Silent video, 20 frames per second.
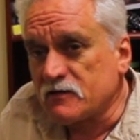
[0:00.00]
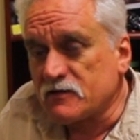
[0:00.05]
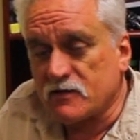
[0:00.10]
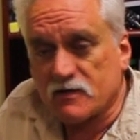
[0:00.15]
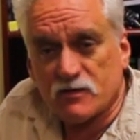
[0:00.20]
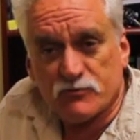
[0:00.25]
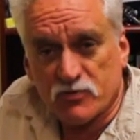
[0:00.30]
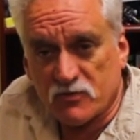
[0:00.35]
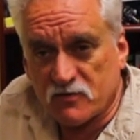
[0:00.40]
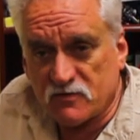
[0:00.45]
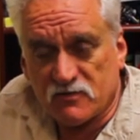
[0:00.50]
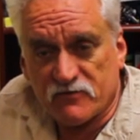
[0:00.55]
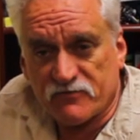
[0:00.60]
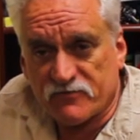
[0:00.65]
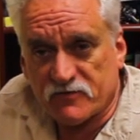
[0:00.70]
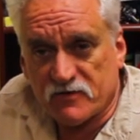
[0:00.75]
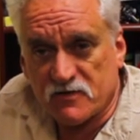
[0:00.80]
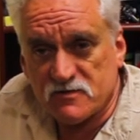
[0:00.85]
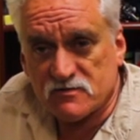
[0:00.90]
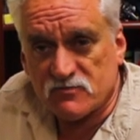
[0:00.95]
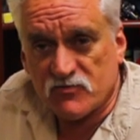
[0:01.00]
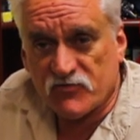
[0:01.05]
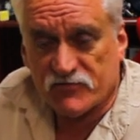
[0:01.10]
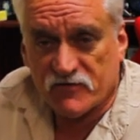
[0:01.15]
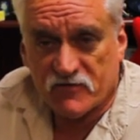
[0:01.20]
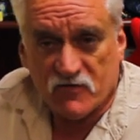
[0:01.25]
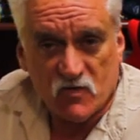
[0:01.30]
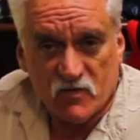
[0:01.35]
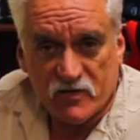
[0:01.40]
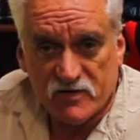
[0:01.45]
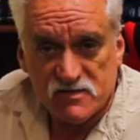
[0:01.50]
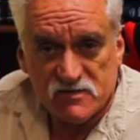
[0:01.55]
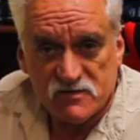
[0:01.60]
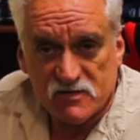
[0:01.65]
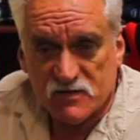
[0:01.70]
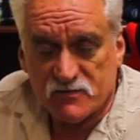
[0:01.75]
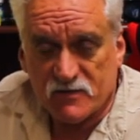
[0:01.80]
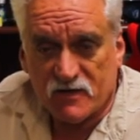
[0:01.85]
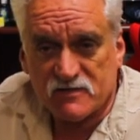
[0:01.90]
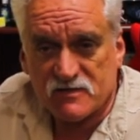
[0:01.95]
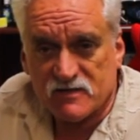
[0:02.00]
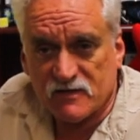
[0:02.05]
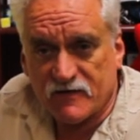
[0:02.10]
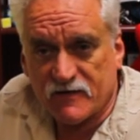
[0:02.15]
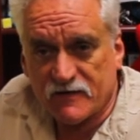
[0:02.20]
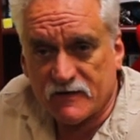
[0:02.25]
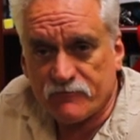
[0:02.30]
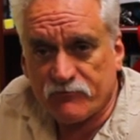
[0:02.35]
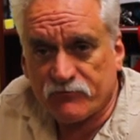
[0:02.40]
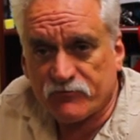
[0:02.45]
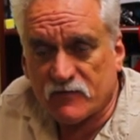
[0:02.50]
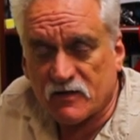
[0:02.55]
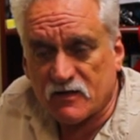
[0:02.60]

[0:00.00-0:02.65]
don't put it in your freezer and throw it away 6 months later.